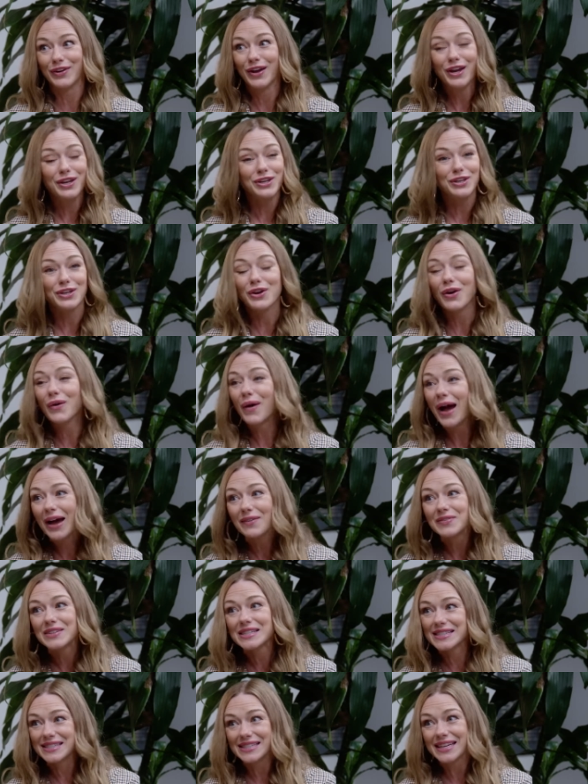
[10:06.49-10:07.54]
to. You don't have
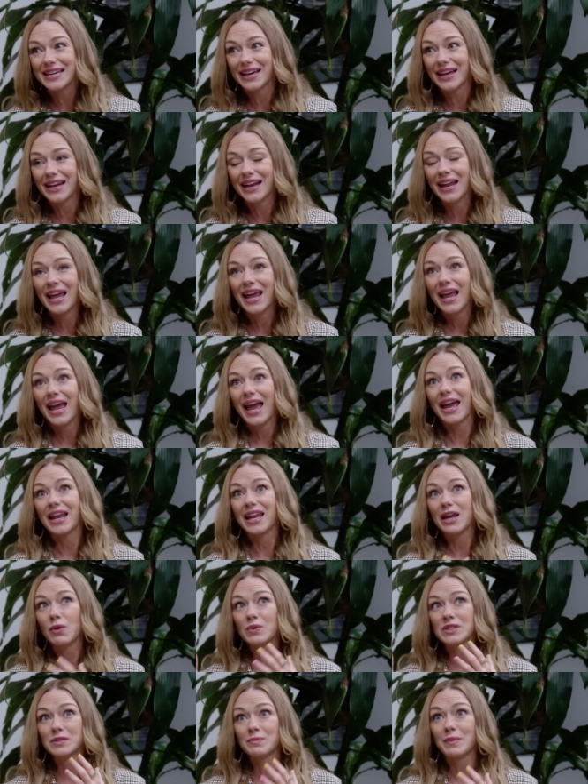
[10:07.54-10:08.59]
to see it. And
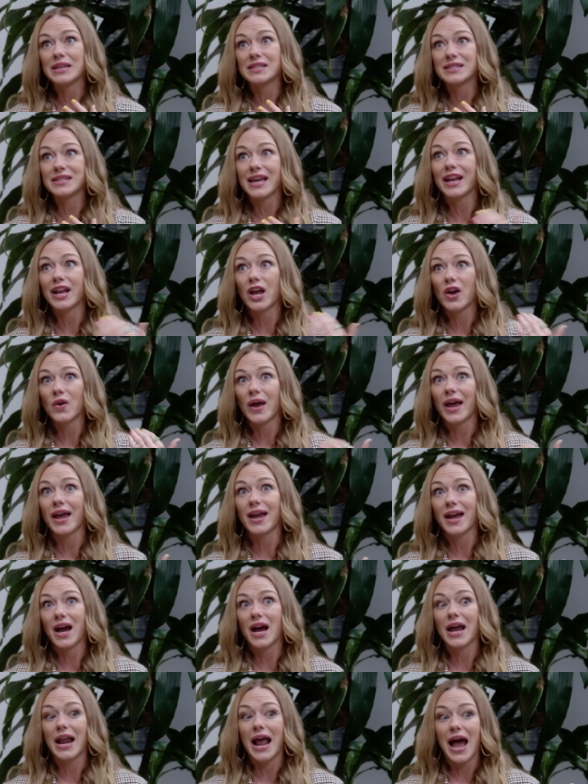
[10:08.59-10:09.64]
it was me saying, okay,
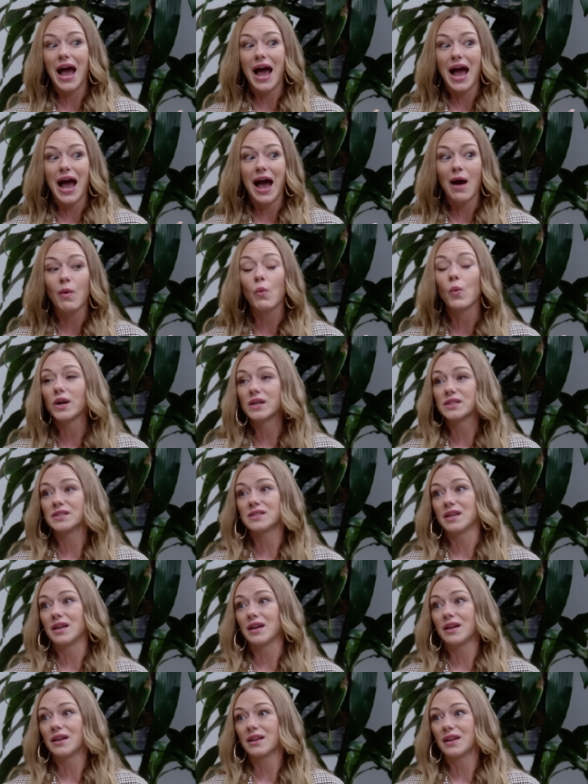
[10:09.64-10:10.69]
God, I want to
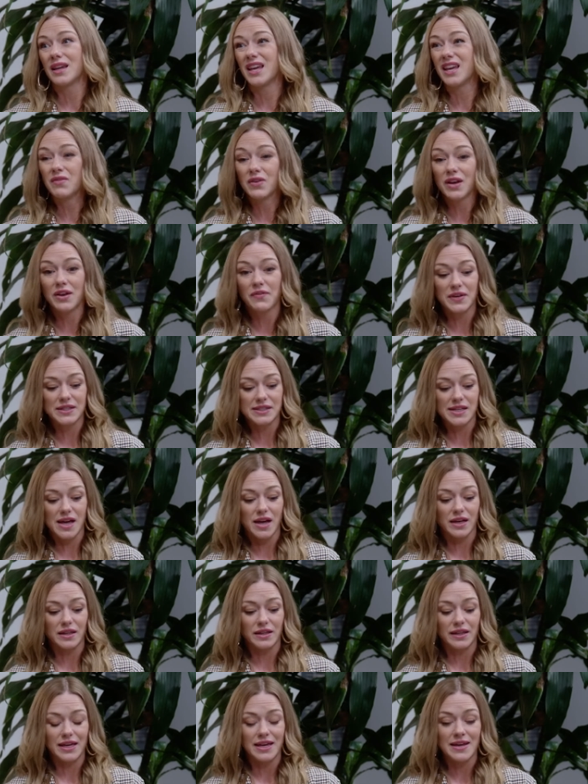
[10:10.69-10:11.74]
see it. even if it's
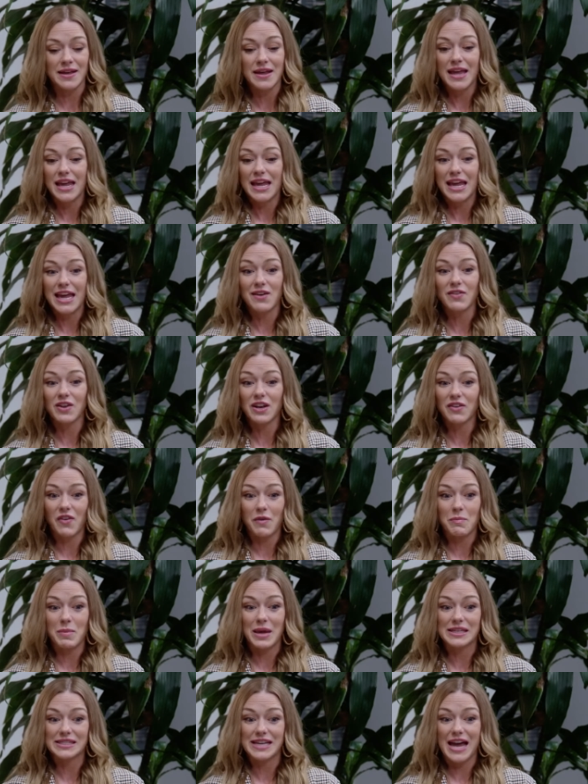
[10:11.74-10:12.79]
ugly, even if it
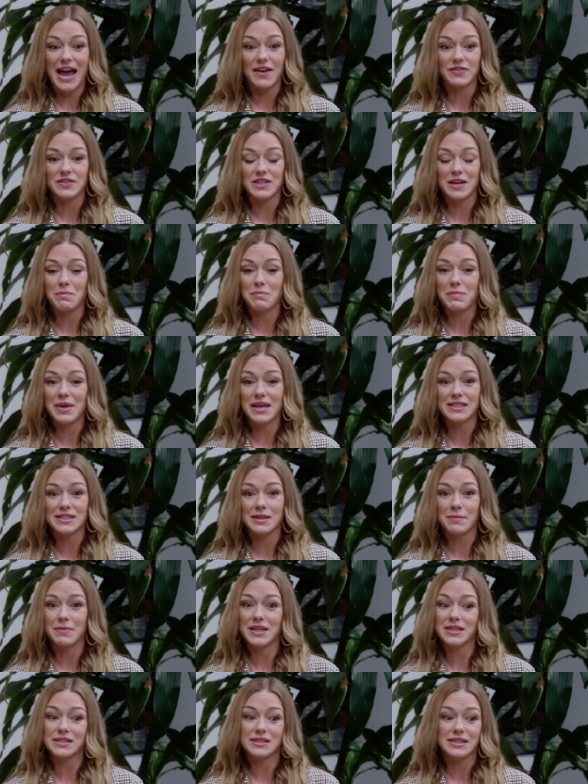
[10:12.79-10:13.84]
means I have to admit some
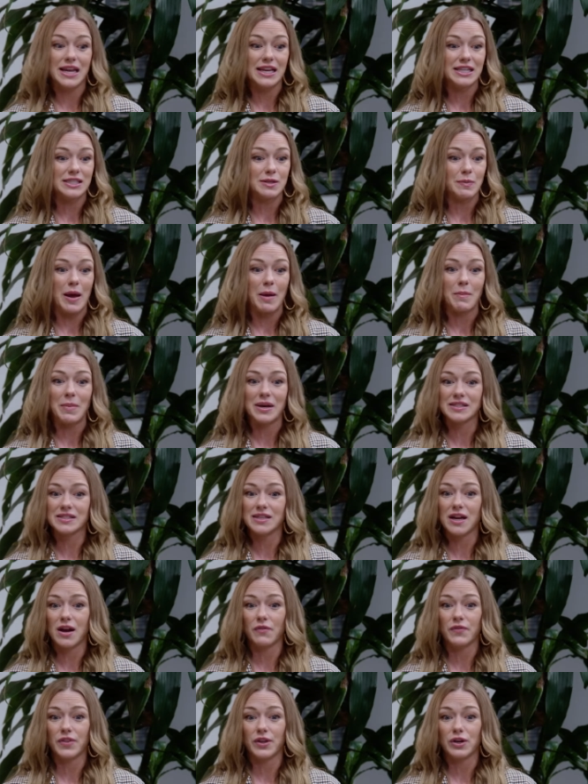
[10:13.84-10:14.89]
of these things about
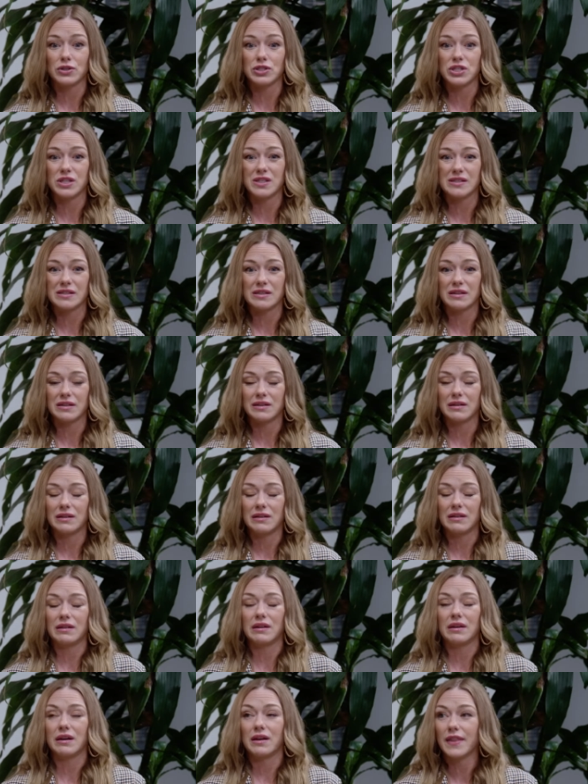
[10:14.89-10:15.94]
myself that are just,
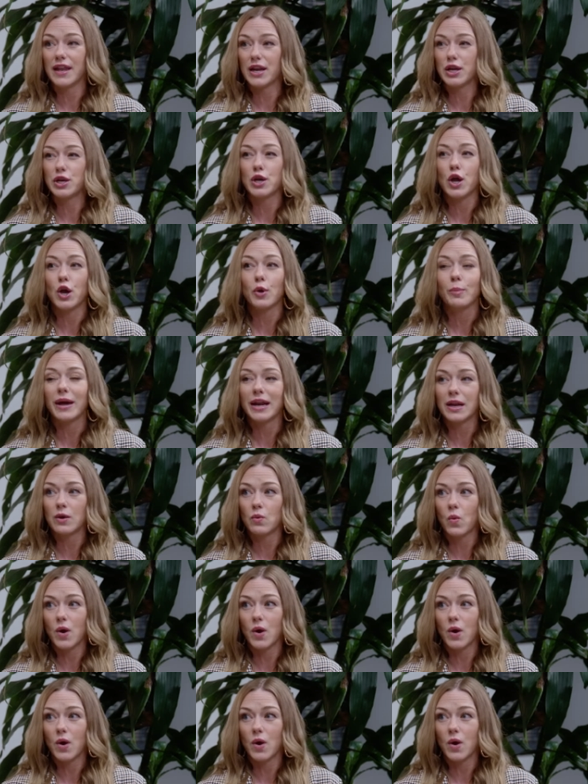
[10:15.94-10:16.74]
uh, that nobody mm-hmm.